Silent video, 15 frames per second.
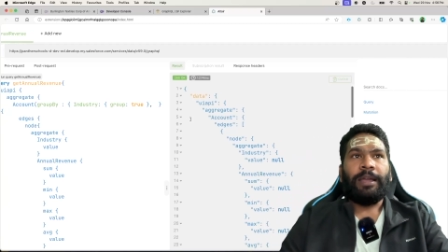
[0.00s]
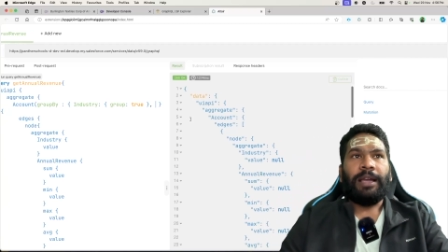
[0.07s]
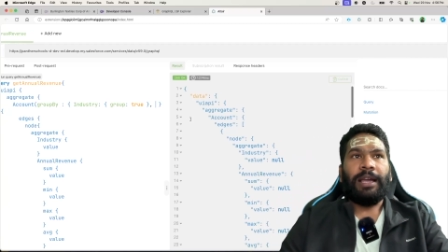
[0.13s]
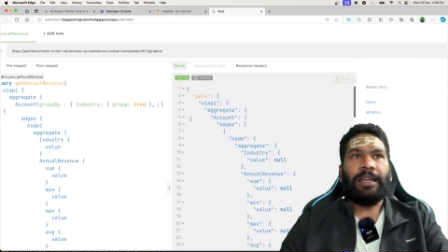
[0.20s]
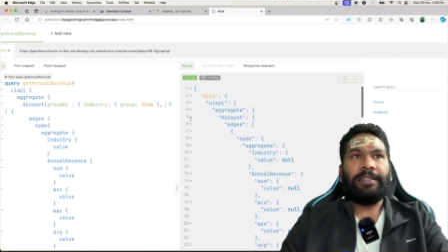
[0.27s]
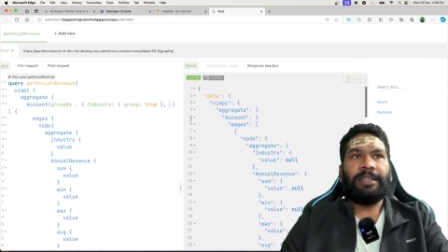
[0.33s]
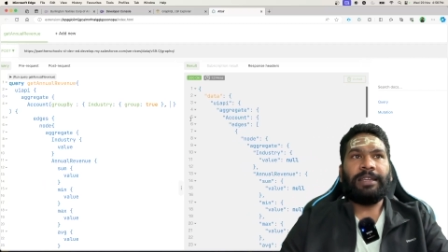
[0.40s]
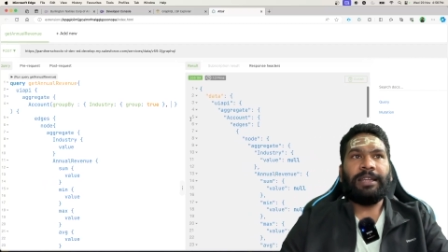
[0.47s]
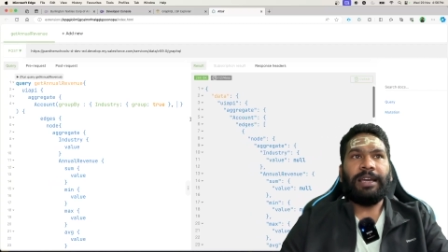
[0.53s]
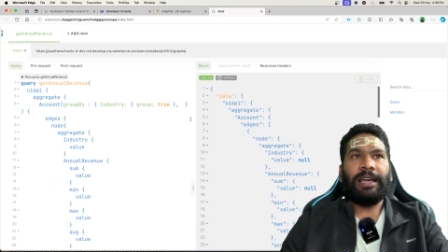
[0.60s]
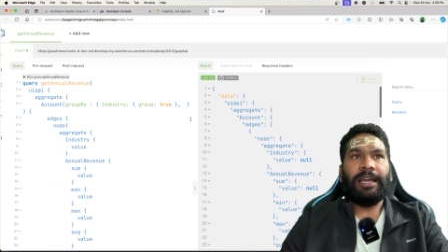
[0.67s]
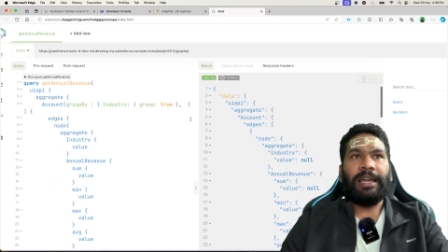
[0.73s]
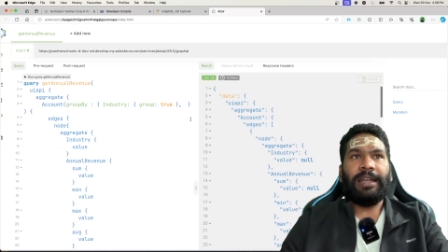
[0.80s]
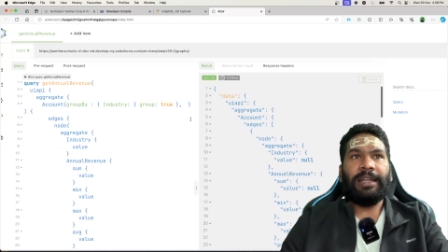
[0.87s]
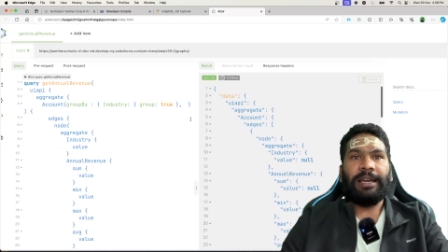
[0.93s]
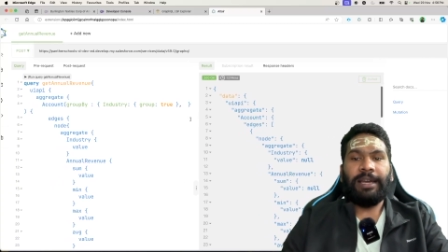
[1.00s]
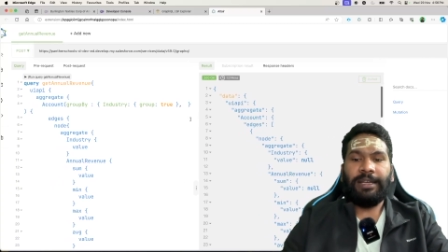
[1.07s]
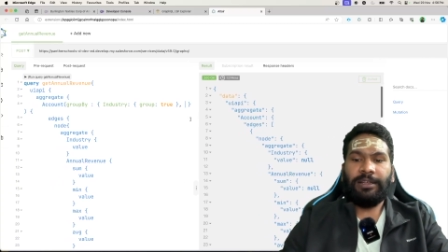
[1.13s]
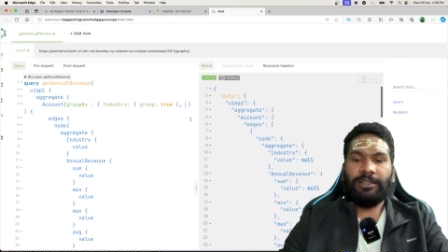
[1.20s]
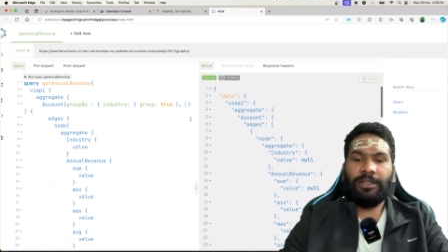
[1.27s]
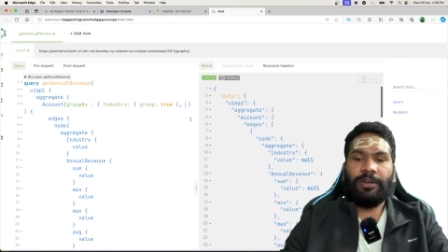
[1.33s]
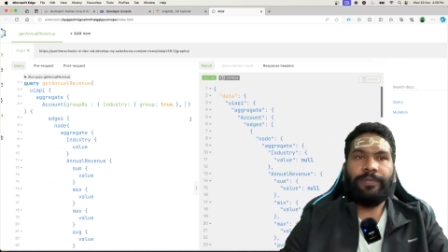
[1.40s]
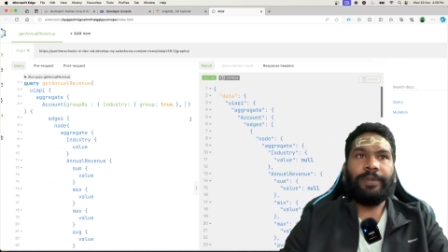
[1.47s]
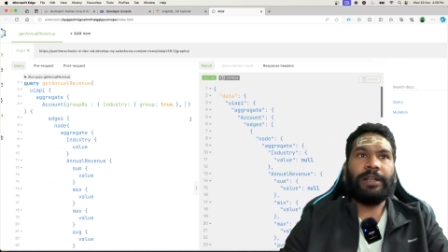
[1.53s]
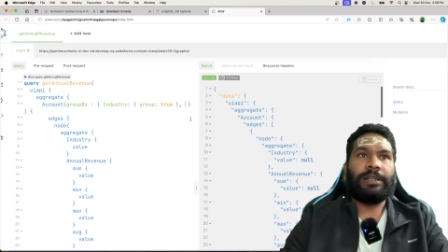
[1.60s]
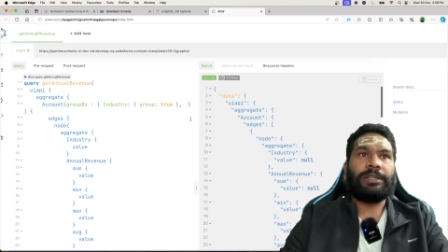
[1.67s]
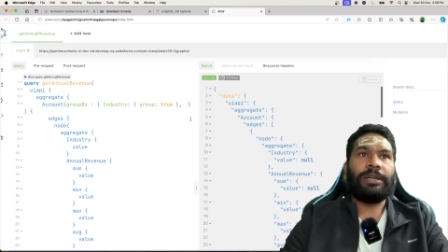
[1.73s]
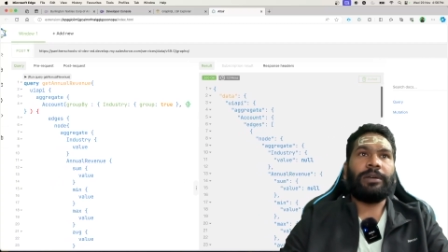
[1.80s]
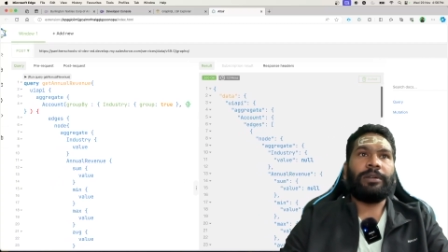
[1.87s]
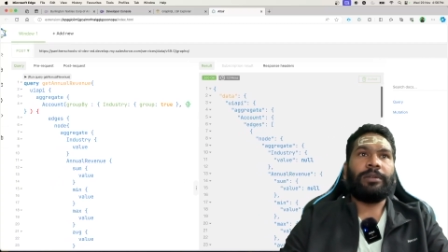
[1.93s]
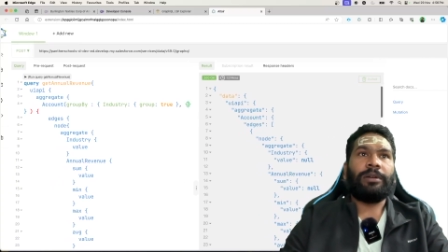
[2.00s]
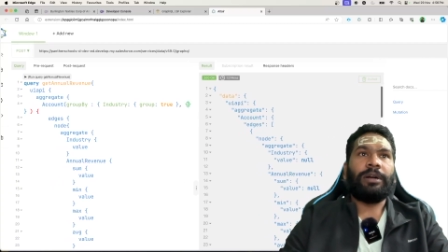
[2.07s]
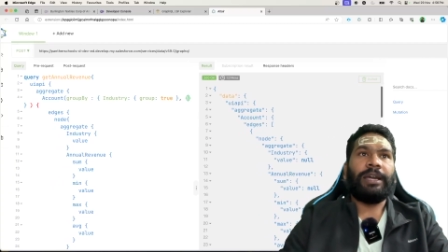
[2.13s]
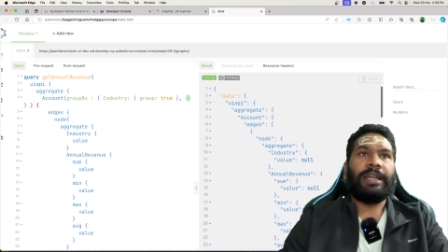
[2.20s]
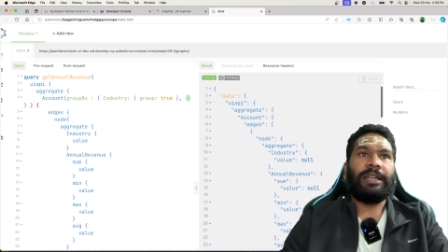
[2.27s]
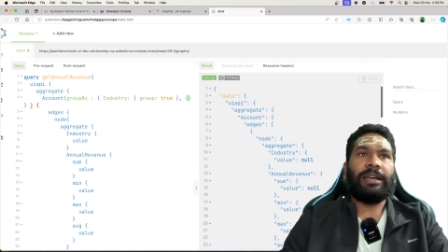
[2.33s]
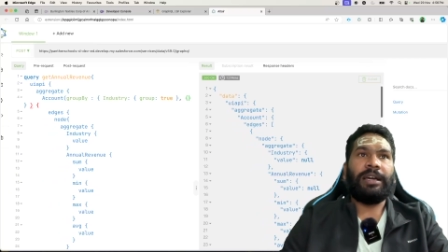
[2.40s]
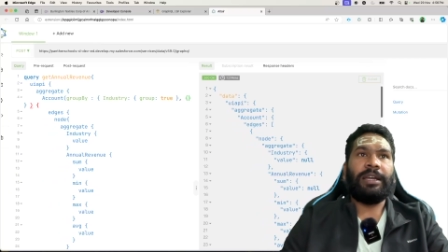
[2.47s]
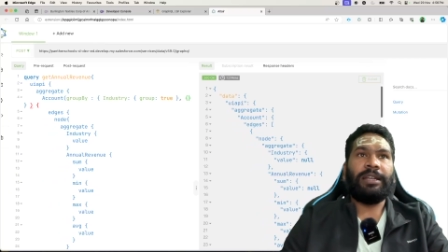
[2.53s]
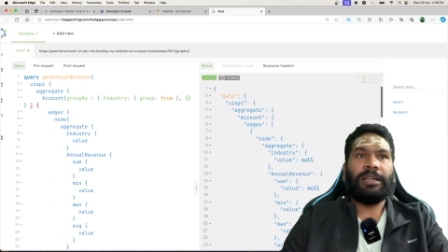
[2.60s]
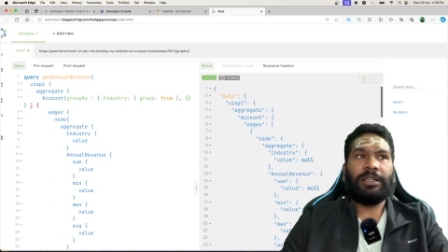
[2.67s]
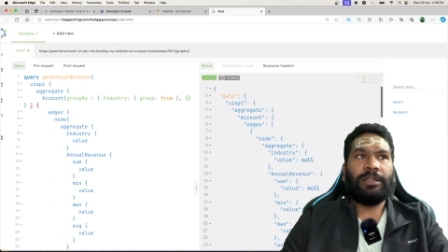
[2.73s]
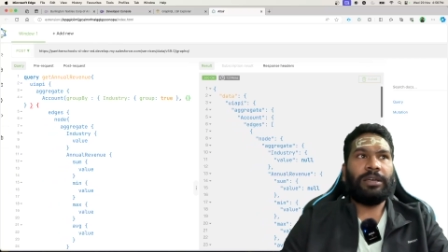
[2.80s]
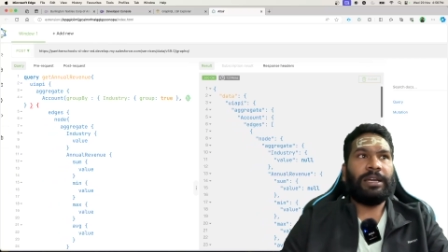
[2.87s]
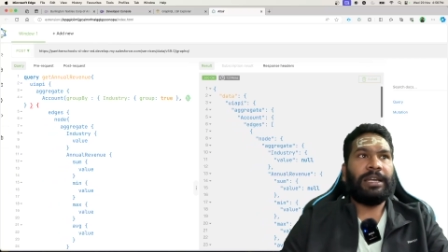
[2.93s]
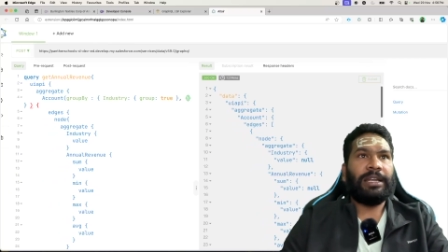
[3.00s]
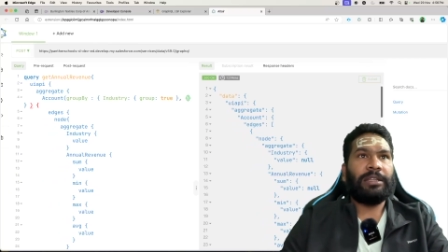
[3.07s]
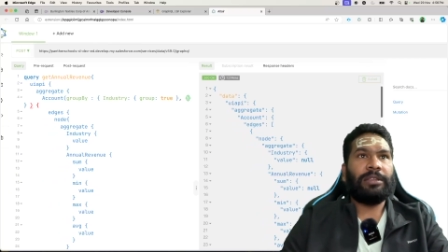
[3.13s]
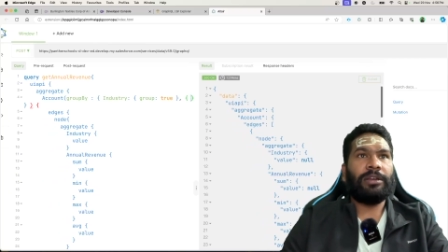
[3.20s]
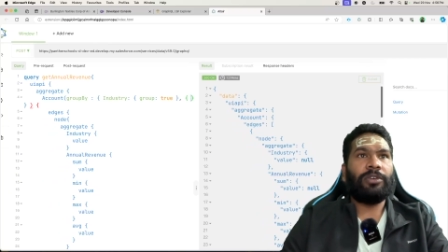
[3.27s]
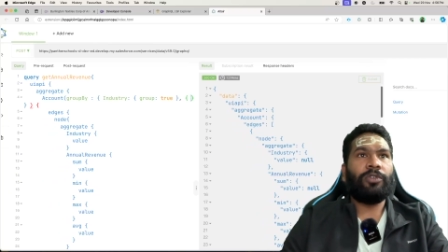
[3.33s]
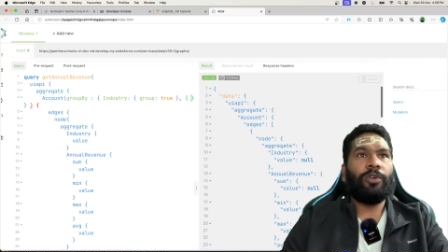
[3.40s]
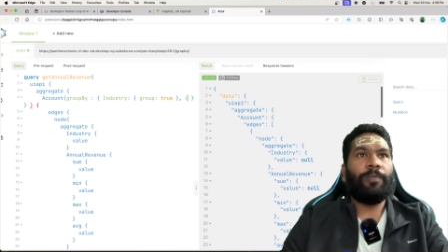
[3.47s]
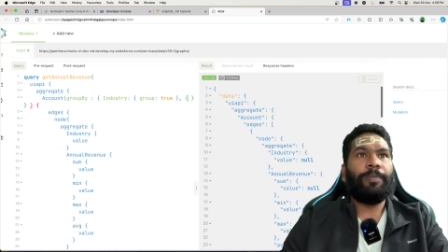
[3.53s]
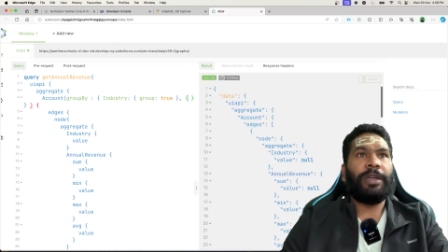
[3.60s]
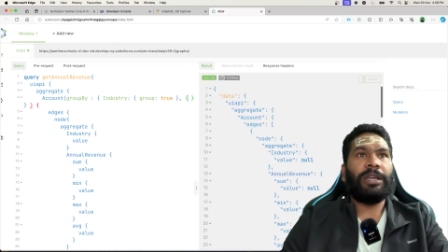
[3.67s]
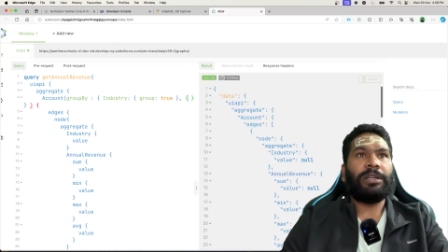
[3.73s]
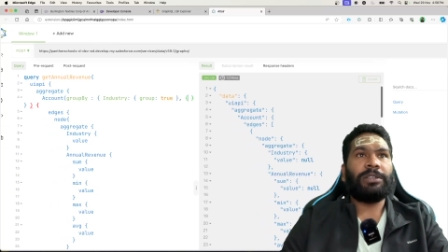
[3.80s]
and then add another filter and another grouping.